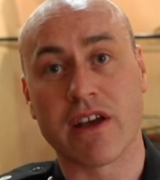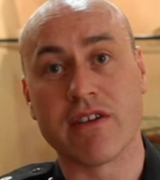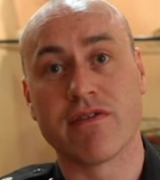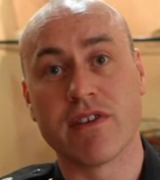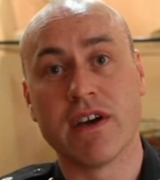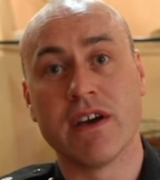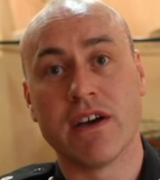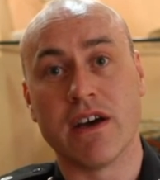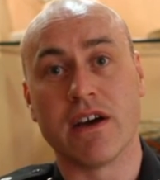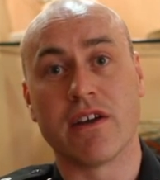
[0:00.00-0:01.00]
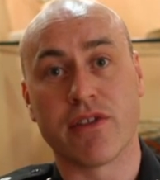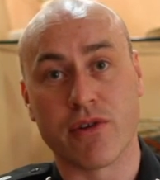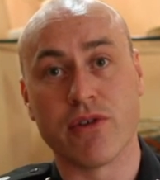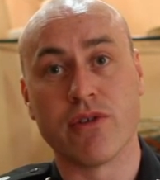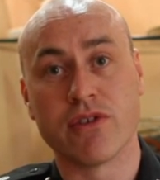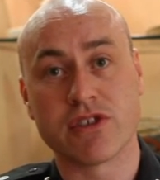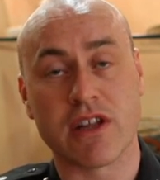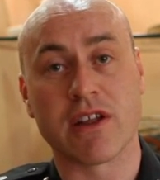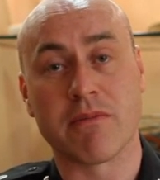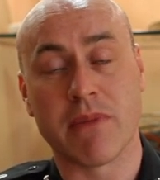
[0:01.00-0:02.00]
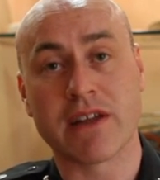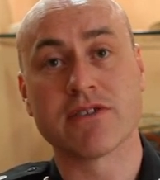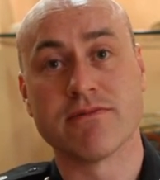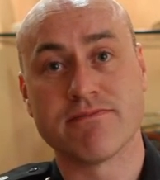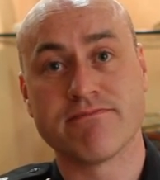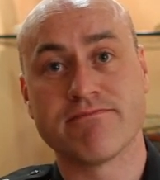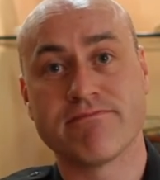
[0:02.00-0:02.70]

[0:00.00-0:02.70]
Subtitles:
life through stealing metal.